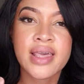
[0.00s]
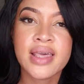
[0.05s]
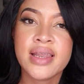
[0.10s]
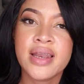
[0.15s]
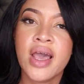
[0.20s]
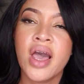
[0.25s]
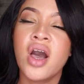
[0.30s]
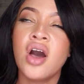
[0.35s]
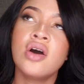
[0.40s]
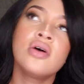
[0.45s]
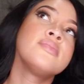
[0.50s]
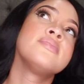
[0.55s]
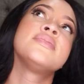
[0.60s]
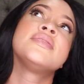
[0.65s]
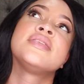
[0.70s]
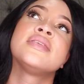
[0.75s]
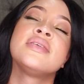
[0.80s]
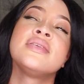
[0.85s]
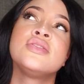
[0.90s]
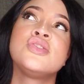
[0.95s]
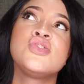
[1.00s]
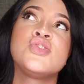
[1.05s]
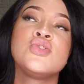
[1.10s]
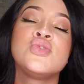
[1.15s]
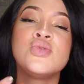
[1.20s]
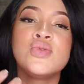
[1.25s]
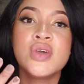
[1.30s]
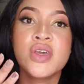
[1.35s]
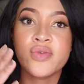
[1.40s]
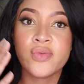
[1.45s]
it helped
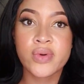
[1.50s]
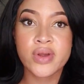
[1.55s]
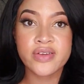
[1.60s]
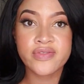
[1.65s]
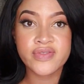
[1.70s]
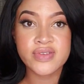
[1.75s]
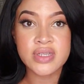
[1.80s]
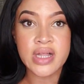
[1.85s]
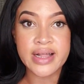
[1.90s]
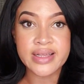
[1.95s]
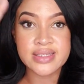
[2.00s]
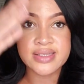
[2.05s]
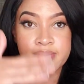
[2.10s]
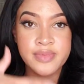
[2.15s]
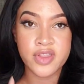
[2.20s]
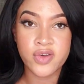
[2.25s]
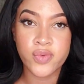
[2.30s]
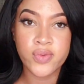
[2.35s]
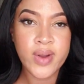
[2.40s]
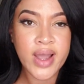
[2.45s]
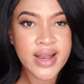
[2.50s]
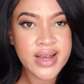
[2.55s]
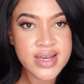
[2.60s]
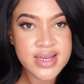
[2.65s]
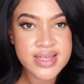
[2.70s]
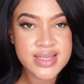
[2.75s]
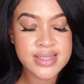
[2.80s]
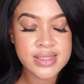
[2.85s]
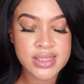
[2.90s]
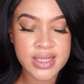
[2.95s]
to get rid of like some of the
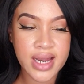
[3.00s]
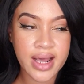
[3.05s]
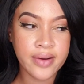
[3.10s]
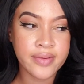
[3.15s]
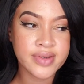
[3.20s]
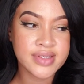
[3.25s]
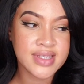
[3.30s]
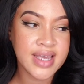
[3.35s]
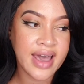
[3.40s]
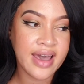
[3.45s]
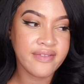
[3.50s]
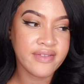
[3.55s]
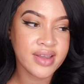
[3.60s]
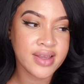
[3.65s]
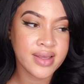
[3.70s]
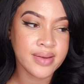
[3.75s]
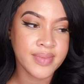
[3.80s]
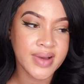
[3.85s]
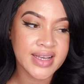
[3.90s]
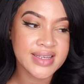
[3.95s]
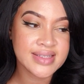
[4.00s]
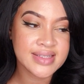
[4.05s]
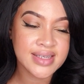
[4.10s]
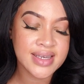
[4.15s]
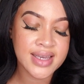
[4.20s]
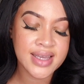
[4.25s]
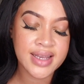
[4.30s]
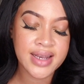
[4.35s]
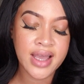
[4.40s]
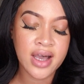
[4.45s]
redness that I was having in my
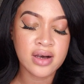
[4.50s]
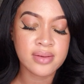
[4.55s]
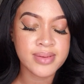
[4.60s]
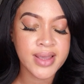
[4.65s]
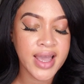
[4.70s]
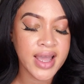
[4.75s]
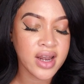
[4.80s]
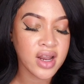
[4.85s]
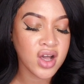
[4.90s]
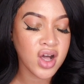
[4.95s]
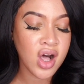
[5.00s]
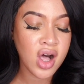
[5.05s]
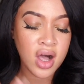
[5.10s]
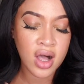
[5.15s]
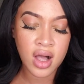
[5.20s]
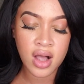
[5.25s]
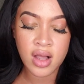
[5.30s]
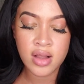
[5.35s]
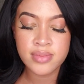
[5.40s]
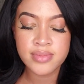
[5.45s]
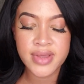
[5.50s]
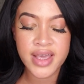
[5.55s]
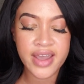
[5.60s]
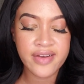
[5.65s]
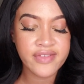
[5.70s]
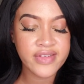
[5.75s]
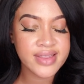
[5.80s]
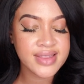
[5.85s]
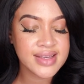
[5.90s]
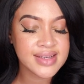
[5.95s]
skin, helped kind of calm
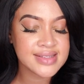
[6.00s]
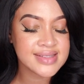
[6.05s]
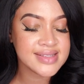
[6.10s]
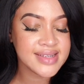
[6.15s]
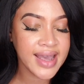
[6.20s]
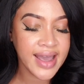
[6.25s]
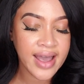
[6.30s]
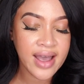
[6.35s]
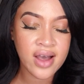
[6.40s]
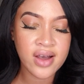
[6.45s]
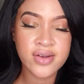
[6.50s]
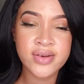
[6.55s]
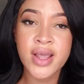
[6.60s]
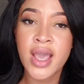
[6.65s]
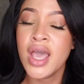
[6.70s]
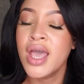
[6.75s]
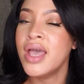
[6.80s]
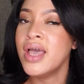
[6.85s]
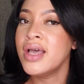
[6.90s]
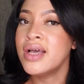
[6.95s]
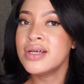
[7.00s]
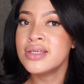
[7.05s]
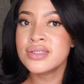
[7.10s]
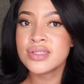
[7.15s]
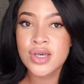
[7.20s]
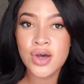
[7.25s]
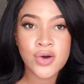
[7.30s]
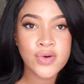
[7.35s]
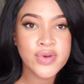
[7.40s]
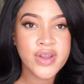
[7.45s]
everything down,
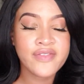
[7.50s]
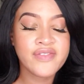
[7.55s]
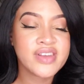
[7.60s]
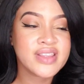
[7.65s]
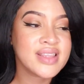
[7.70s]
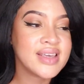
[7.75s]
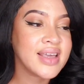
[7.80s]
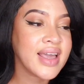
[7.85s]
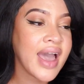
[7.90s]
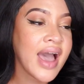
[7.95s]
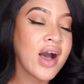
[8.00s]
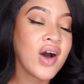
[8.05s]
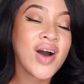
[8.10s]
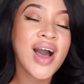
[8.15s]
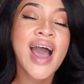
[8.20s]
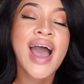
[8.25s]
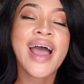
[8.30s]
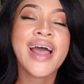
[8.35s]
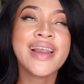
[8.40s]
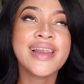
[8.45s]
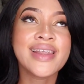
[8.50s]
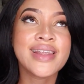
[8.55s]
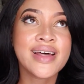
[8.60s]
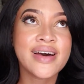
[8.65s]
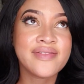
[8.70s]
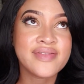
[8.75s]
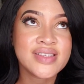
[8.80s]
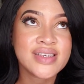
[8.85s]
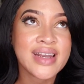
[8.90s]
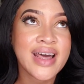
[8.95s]
tone everything out. I
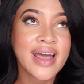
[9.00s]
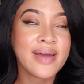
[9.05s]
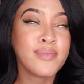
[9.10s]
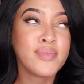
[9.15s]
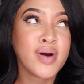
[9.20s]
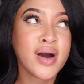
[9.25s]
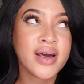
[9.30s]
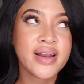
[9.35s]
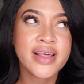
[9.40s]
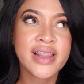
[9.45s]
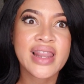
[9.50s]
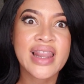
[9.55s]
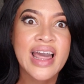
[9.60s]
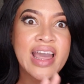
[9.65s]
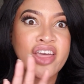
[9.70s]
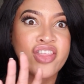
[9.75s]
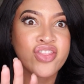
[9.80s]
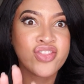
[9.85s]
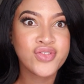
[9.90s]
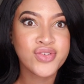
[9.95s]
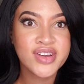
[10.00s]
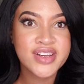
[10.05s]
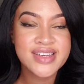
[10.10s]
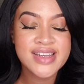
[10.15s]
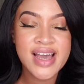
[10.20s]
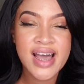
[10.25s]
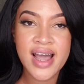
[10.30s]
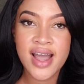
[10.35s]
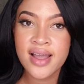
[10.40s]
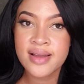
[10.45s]
loved it. I bought it like 3
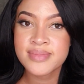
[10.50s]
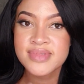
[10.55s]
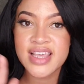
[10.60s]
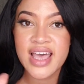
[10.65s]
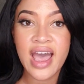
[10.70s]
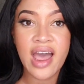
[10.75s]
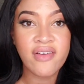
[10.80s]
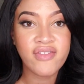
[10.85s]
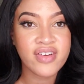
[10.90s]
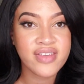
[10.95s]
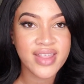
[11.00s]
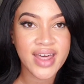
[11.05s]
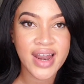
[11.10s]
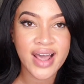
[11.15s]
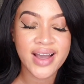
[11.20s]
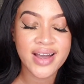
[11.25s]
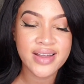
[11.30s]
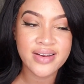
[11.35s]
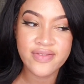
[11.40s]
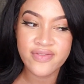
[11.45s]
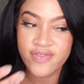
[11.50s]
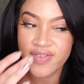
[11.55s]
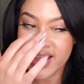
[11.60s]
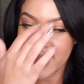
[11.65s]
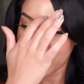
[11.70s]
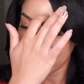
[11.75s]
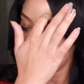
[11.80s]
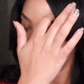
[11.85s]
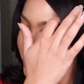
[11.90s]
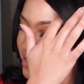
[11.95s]
times. After that, I couldn't
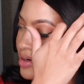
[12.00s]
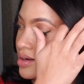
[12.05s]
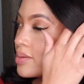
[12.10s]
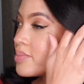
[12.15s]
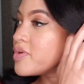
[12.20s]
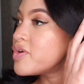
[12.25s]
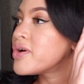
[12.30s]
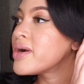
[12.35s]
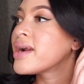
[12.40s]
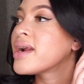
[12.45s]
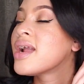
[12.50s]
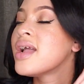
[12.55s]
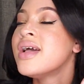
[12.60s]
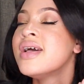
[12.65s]
find it anymore.